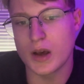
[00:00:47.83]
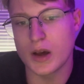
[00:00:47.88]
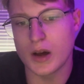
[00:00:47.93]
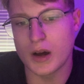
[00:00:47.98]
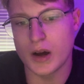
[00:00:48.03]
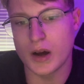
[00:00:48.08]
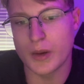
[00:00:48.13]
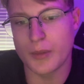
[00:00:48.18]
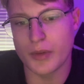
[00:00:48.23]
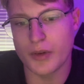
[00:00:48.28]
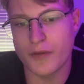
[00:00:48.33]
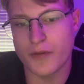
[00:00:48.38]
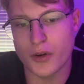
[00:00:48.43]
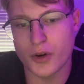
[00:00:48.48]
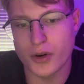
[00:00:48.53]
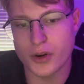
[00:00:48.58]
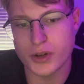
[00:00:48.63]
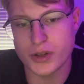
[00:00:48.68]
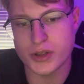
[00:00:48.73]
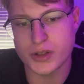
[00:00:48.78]
The
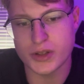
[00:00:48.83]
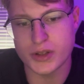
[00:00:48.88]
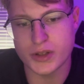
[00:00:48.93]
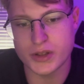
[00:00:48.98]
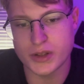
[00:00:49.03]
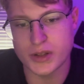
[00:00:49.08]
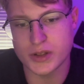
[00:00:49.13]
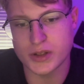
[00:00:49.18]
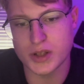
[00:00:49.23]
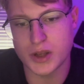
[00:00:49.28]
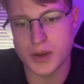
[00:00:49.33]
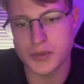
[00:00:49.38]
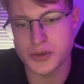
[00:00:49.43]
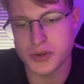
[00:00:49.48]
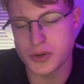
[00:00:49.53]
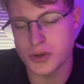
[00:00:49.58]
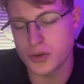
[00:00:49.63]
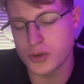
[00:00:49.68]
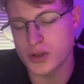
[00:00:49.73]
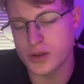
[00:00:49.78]
first is the
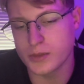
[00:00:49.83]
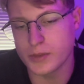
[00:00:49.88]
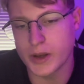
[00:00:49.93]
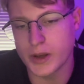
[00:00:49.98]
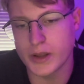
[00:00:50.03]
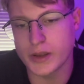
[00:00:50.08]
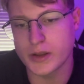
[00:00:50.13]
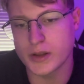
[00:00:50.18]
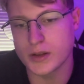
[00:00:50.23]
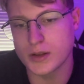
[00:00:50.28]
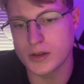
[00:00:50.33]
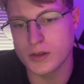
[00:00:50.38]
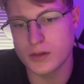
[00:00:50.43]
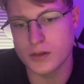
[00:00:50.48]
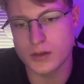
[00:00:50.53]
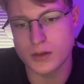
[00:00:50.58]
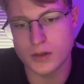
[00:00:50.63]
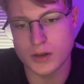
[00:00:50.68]
substitution method.